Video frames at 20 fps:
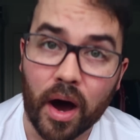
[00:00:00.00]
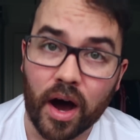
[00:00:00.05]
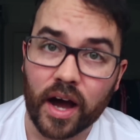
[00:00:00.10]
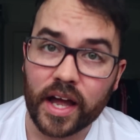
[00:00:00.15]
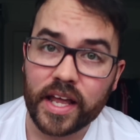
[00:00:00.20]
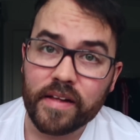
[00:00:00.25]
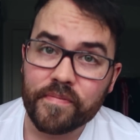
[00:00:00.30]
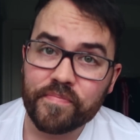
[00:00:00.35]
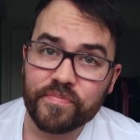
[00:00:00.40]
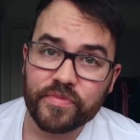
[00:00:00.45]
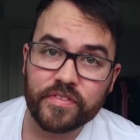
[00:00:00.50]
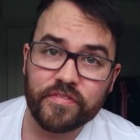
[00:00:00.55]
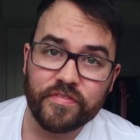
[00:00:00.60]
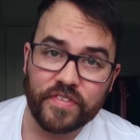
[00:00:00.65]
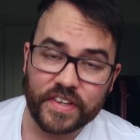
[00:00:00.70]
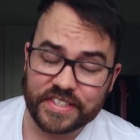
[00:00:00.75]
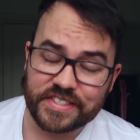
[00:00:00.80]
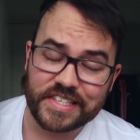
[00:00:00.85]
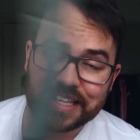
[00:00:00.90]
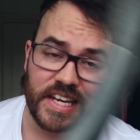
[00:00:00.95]
by
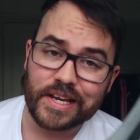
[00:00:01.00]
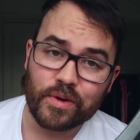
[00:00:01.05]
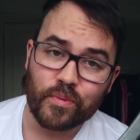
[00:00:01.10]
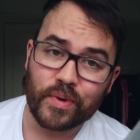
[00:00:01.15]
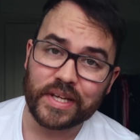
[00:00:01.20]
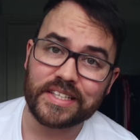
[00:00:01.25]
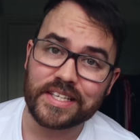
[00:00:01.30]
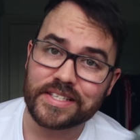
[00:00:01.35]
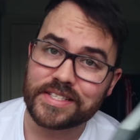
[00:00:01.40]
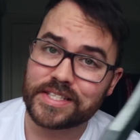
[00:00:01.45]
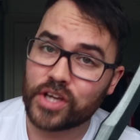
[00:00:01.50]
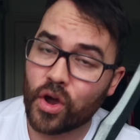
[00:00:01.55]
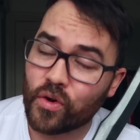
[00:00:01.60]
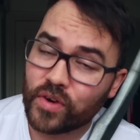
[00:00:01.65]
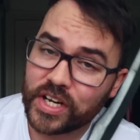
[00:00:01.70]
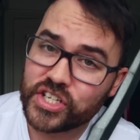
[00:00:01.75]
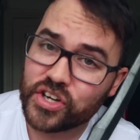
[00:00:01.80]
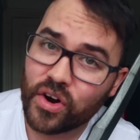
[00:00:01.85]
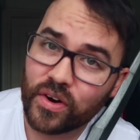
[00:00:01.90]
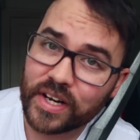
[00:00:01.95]
visiting with the
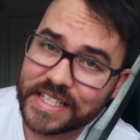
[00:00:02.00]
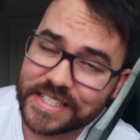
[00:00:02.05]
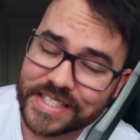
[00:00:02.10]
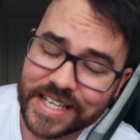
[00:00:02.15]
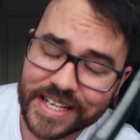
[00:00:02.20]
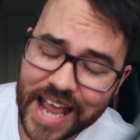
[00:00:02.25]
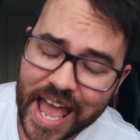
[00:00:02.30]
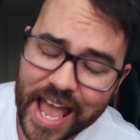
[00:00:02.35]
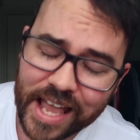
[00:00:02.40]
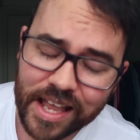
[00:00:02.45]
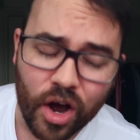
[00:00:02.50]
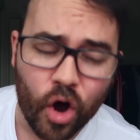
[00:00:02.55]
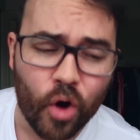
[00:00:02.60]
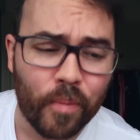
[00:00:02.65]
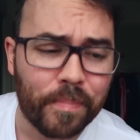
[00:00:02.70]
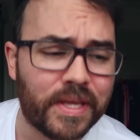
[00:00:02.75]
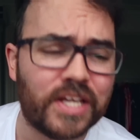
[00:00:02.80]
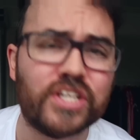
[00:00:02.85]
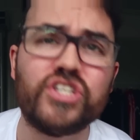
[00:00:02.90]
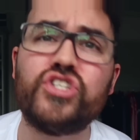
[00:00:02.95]
Saccone Jolys today.
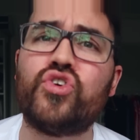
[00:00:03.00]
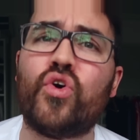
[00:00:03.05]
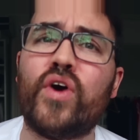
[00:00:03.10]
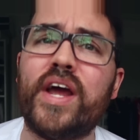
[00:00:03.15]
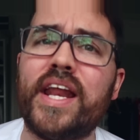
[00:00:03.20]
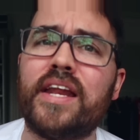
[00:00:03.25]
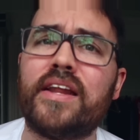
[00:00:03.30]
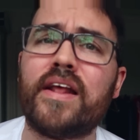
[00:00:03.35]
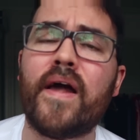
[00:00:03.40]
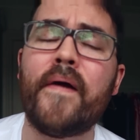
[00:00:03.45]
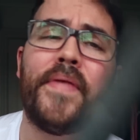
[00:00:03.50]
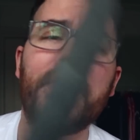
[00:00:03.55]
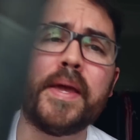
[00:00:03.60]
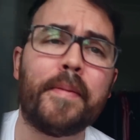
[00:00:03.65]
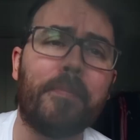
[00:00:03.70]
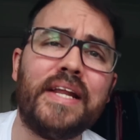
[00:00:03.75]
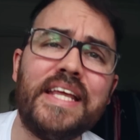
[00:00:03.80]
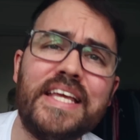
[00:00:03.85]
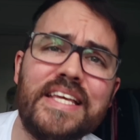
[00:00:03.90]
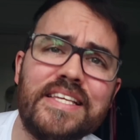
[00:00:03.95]
Hope you enjoyed it.
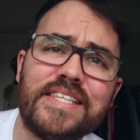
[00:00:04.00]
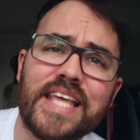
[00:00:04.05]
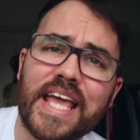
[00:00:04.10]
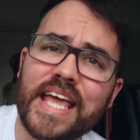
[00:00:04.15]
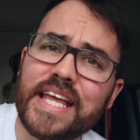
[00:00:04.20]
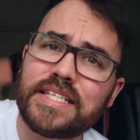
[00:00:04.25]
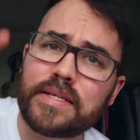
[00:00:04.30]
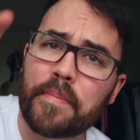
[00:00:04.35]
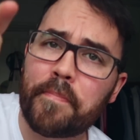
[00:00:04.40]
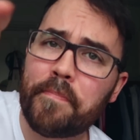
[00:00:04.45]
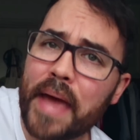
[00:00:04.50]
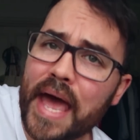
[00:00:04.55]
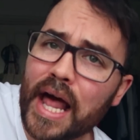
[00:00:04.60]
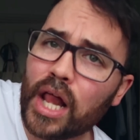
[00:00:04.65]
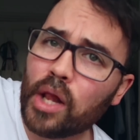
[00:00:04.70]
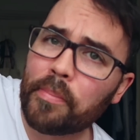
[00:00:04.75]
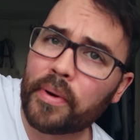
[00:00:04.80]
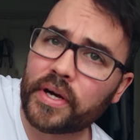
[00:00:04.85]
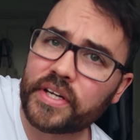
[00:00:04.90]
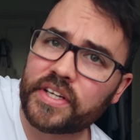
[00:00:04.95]
Please hit the
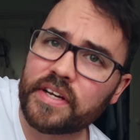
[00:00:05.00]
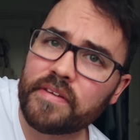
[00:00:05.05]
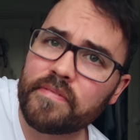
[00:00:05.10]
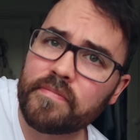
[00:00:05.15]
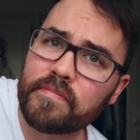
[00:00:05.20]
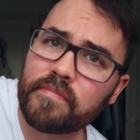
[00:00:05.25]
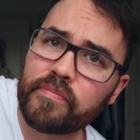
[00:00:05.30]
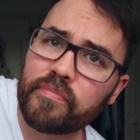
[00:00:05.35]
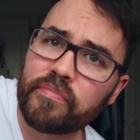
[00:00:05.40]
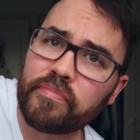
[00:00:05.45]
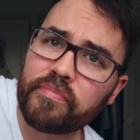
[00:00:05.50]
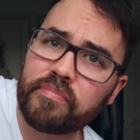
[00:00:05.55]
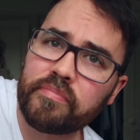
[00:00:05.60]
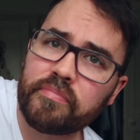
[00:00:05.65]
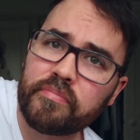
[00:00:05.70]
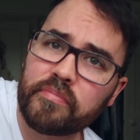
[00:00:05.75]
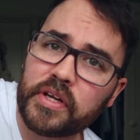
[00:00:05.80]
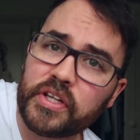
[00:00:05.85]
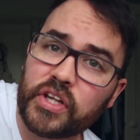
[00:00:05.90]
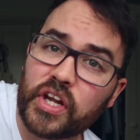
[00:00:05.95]
bell button.
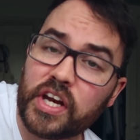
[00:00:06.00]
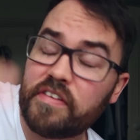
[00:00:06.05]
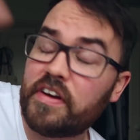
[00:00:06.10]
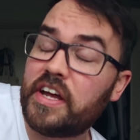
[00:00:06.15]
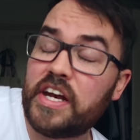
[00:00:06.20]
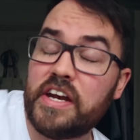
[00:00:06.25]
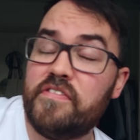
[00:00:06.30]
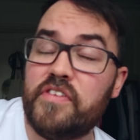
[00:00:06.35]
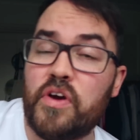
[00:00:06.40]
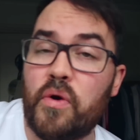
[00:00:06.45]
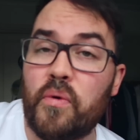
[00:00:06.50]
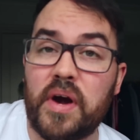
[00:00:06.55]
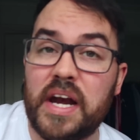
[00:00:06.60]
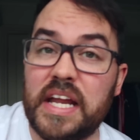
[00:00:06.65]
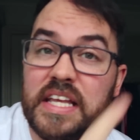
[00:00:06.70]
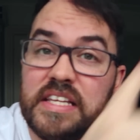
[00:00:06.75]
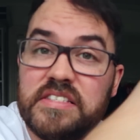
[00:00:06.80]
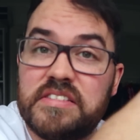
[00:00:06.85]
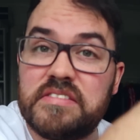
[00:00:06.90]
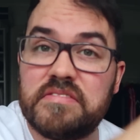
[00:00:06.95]
I don't even, I don't even know
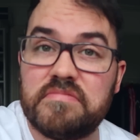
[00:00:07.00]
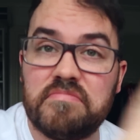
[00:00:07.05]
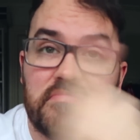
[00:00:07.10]
where it is.